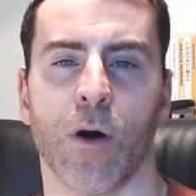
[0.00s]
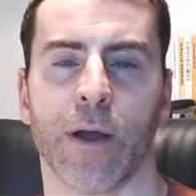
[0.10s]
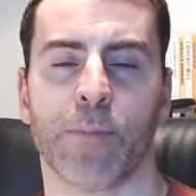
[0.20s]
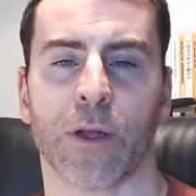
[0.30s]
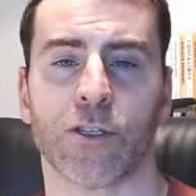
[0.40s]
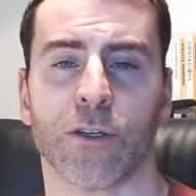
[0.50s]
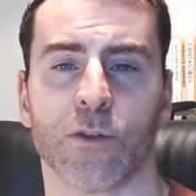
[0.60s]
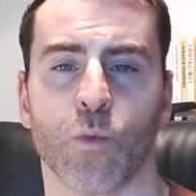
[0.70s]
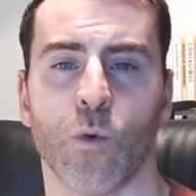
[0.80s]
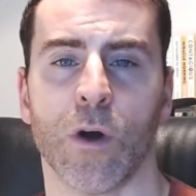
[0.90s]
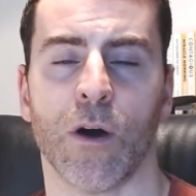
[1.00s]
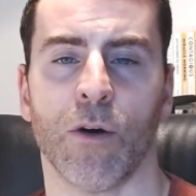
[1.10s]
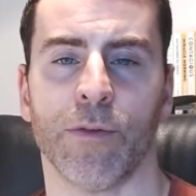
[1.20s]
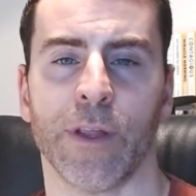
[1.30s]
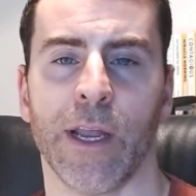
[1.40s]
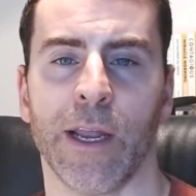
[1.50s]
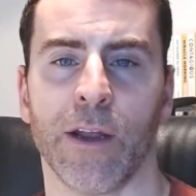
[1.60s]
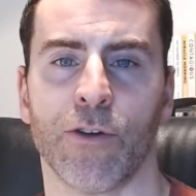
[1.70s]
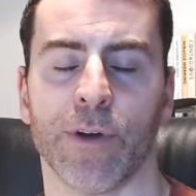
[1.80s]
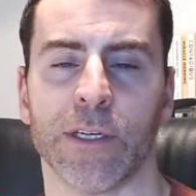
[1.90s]
blood sugars were on the
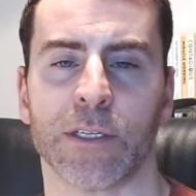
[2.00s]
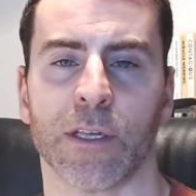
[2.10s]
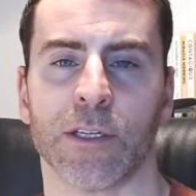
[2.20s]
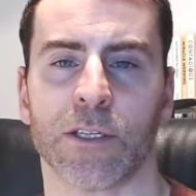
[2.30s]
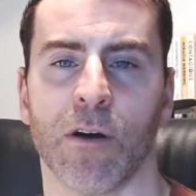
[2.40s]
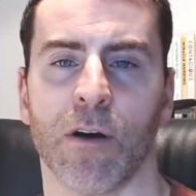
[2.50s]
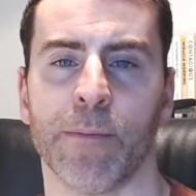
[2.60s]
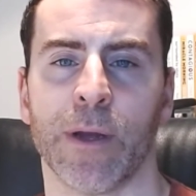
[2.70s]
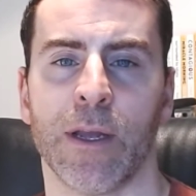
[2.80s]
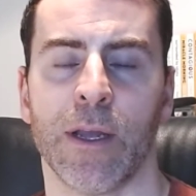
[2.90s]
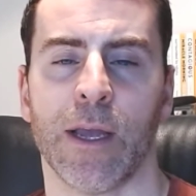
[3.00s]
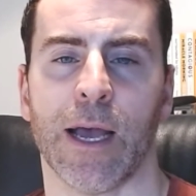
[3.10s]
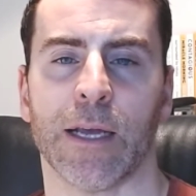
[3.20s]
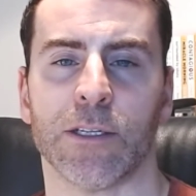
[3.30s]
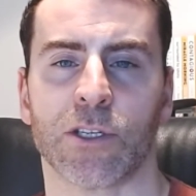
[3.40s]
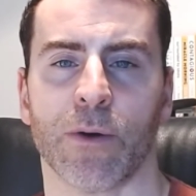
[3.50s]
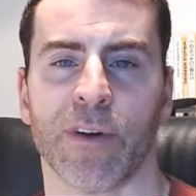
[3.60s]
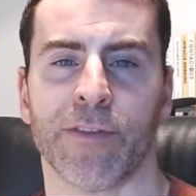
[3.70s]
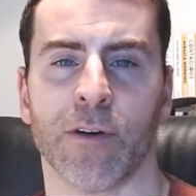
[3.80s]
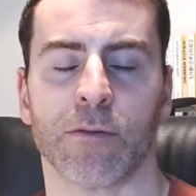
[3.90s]
increase at the time, and so
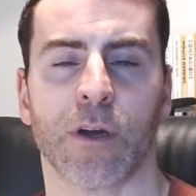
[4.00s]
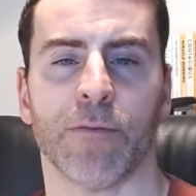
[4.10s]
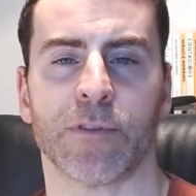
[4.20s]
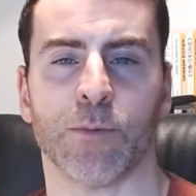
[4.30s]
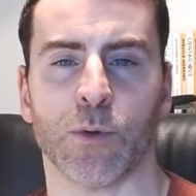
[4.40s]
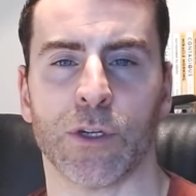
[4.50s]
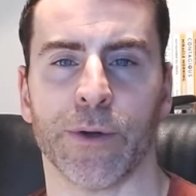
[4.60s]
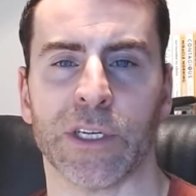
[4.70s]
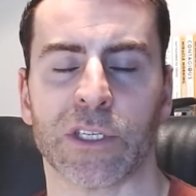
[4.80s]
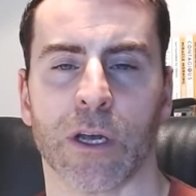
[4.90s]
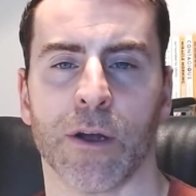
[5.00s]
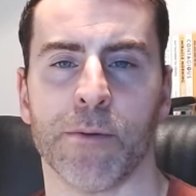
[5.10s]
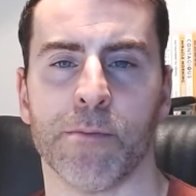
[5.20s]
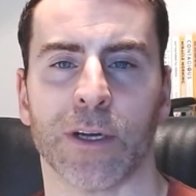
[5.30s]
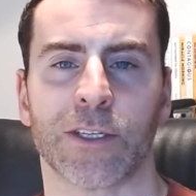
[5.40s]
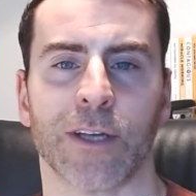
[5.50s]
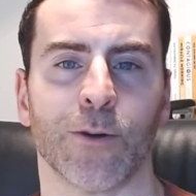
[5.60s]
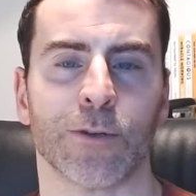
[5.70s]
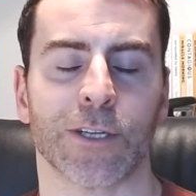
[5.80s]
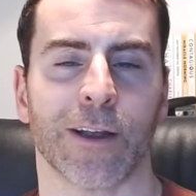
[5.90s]
I felt comfortable doing so. My son
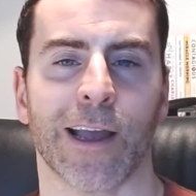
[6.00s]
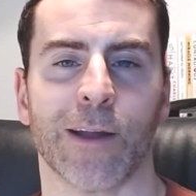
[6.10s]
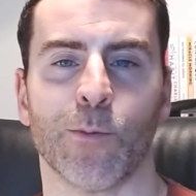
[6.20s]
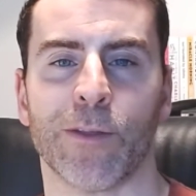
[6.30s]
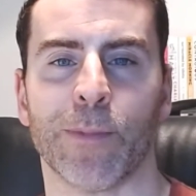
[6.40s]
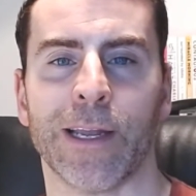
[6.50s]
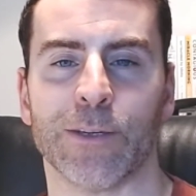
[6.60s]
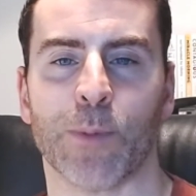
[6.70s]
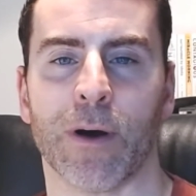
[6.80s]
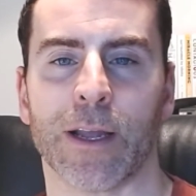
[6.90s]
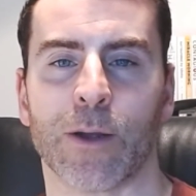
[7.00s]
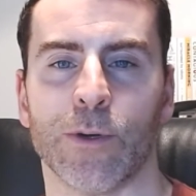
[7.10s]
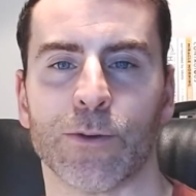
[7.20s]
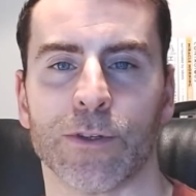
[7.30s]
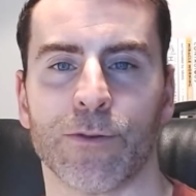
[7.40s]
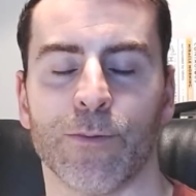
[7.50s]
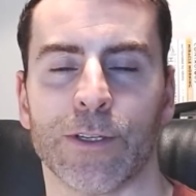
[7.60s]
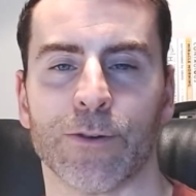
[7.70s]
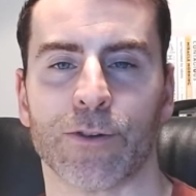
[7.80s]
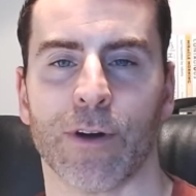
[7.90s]
also came with me, his bike, which
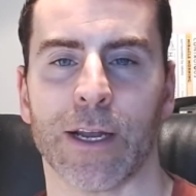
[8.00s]
was great